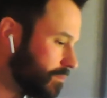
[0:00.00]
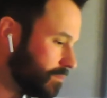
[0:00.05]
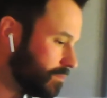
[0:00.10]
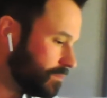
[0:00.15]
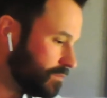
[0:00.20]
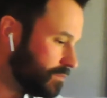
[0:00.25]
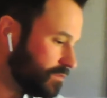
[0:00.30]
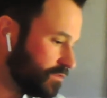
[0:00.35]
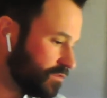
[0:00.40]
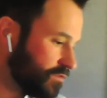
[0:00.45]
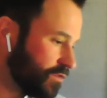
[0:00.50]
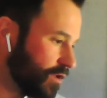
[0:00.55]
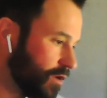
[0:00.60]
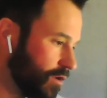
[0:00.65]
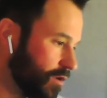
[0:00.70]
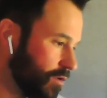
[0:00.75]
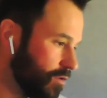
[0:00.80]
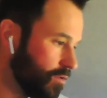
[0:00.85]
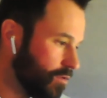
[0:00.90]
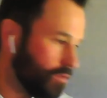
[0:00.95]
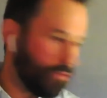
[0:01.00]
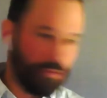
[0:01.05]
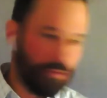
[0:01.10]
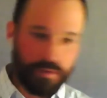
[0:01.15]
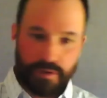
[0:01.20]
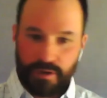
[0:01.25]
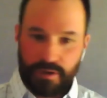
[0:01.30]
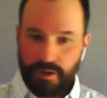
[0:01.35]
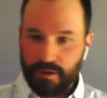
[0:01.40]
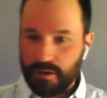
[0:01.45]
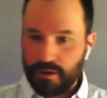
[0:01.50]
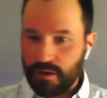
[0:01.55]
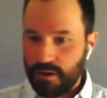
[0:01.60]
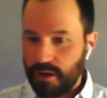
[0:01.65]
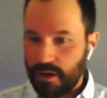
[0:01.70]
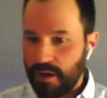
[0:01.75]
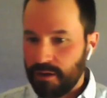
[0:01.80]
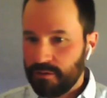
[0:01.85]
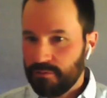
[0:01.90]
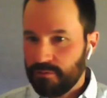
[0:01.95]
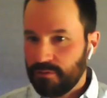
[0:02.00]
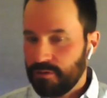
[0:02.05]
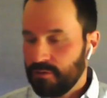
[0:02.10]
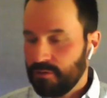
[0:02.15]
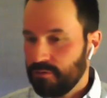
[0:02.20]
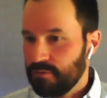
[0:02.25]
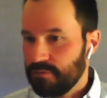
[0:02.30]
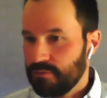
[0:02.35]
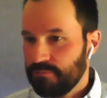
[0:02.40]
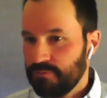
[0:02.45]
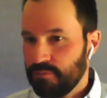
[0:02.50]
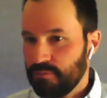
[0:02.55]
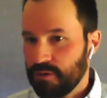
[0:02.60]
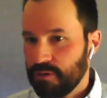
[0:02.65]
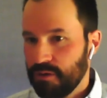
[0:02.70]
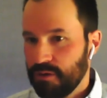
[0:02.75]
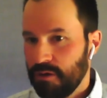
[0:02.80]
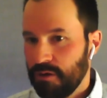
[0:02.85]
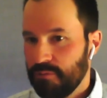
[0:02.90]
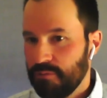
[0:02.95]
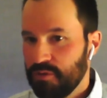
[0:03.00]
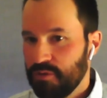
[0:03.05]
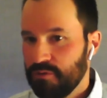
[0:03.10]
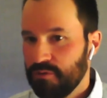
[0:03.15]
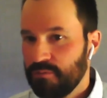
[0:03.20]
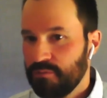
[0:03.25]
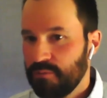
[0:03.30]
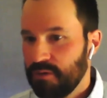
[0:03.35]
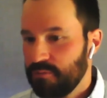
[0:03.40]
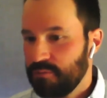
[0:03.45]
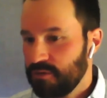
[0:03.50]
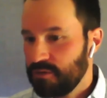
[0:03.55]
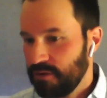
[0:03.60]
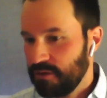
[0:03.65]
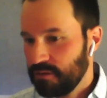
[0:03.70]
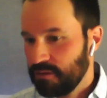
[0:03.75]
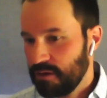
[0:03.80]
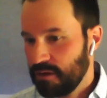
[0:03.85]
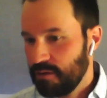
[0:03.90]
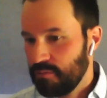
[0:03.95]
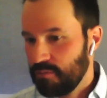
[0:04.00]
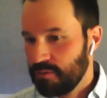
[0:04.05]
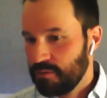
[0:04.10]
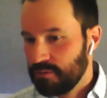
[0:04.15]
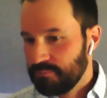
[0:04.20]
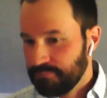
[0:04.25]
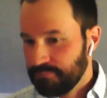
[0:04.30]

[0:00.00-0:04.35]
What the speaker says: So Kara, I don't know if you want to unmute and maybe take that one.